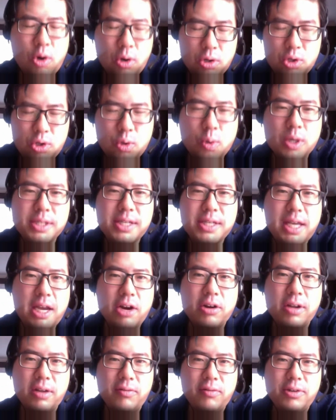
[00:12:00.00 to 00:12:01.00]
towards
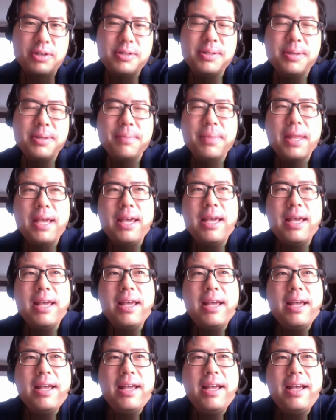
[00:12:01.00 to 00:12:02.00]
caregivers?
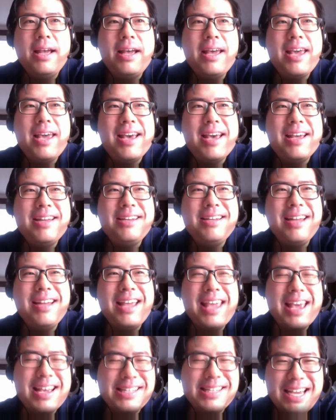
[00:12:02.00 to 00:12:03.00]
And
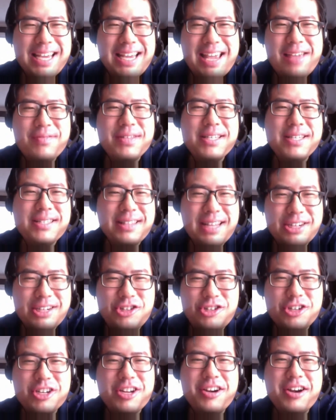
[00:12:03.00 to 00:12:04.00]
as I gave this
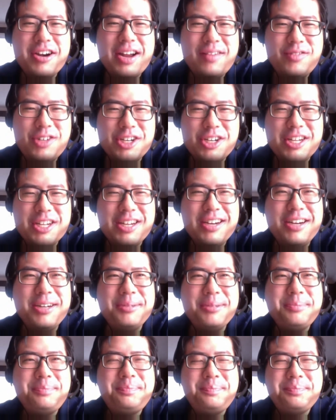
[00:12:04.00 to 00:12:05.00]
lecture year after
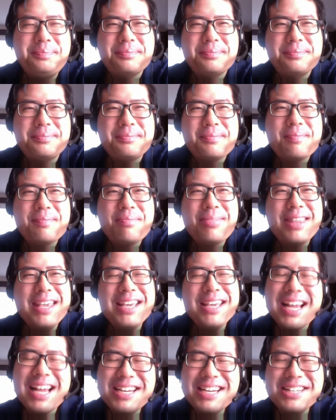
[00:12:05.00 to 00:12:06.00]
year,
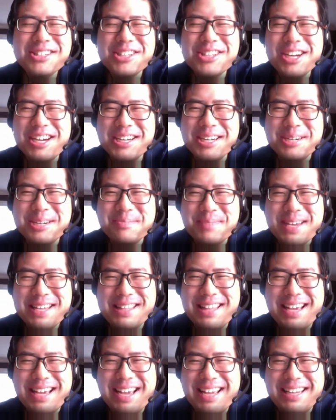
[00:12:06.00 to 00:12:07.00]
it kind of dawned on me
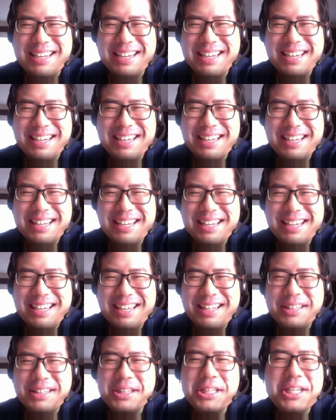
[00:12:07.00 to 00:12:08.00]
that
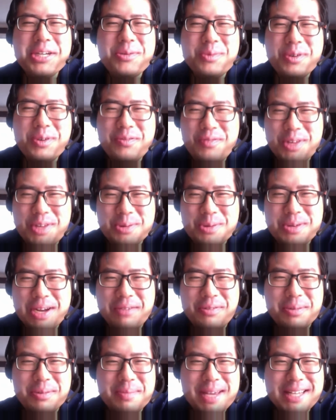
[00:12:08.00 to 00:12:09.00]
a lit review
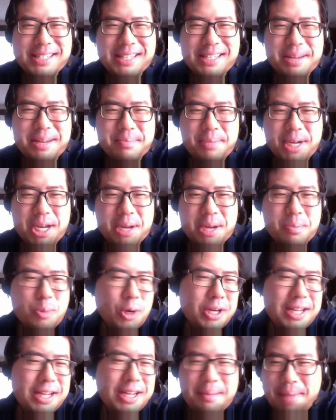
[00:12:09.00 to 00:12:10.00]
never makes anybody a
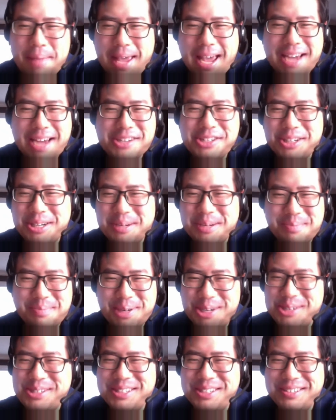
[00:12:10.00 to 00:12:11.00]
more compassionate
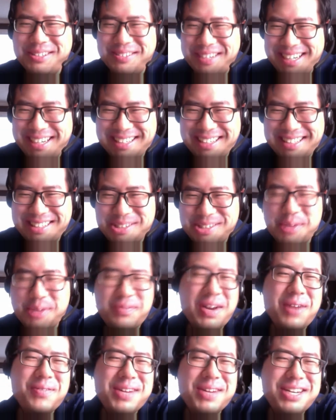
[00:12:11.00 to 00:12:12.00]
person, right? So if
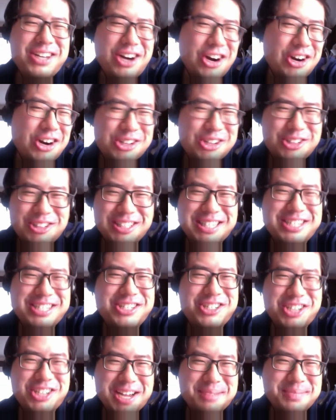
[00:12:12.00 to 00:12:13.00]
I read an article in
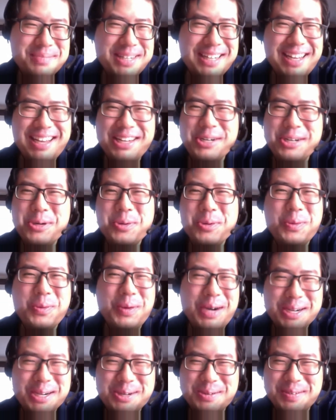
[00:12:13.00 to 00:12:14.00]
JAMA, I don't
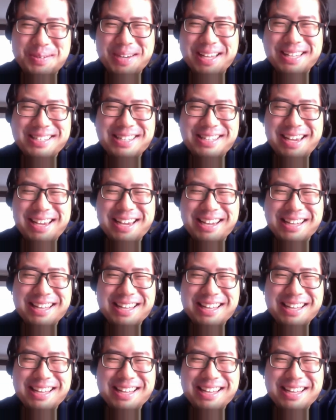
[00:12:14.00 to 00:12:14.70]
walk away saying,